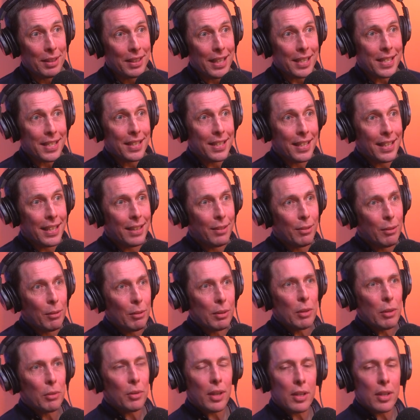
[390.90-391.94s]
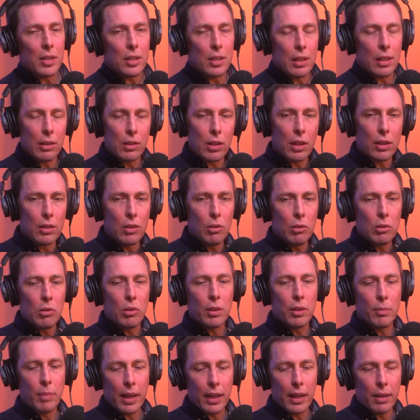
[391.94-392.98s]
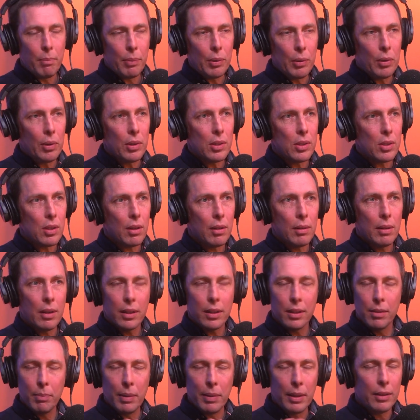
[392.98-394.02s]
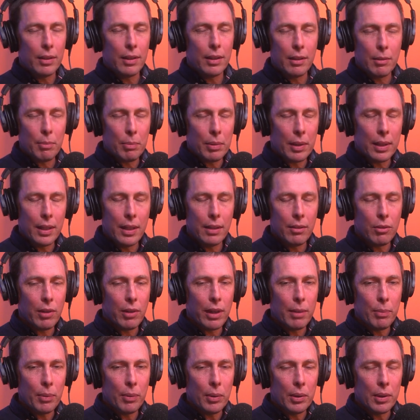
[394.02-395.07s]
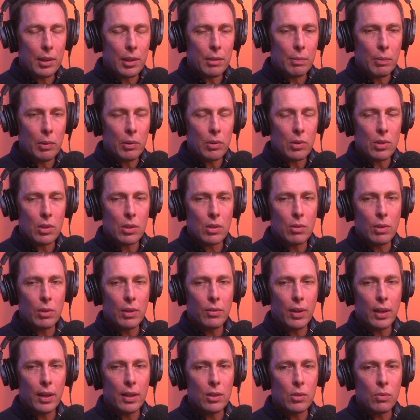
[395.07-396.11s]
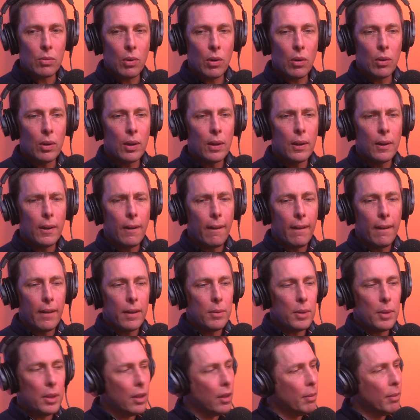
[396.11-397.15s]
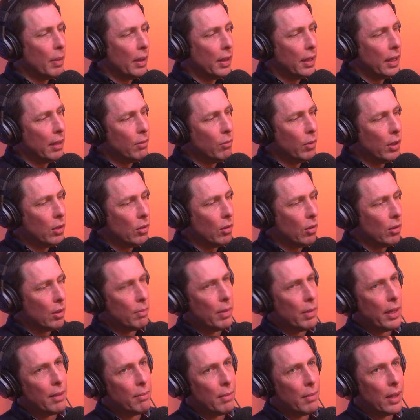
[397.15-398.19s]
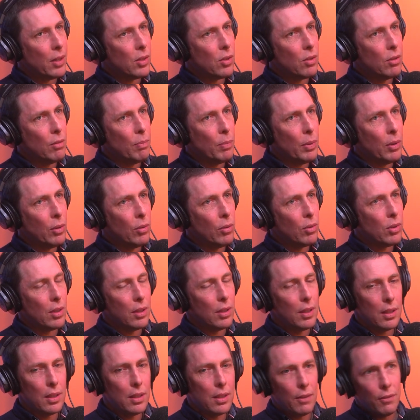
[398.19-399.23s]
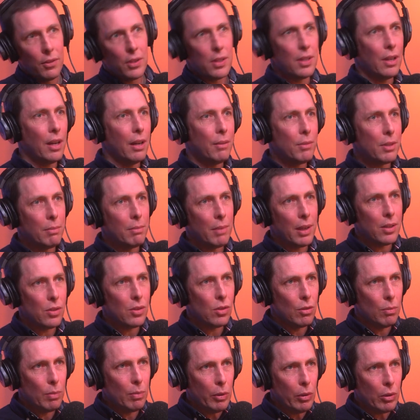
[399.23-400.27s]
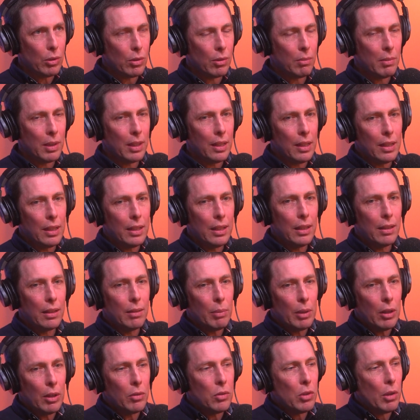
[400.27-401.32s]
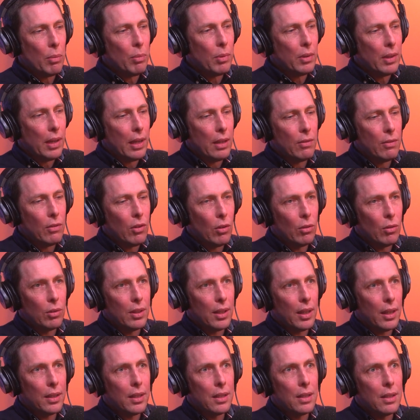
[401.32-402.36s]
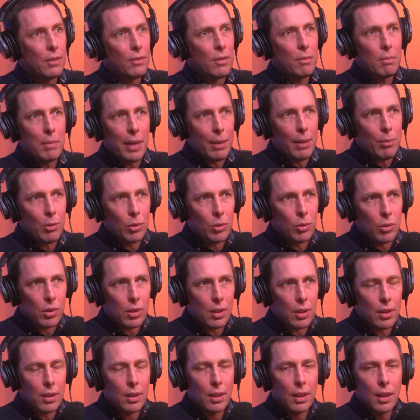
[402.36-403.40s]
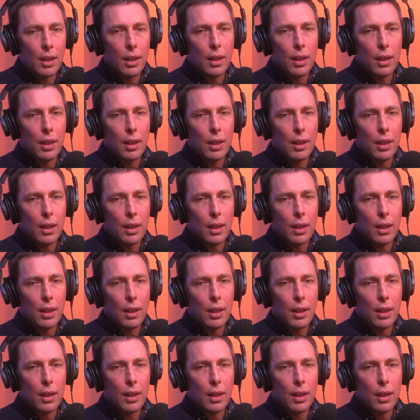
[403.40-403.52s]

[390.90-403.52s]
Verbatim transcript: that's the thing with all those. So you're talking about birds. I, I can think of plenty of great bird experiences that we've had as well. You know, but then we talked about marsupials, and there's different types of mm. marsupials. Mm. And then, but on top of that, you've got all the other different mammals and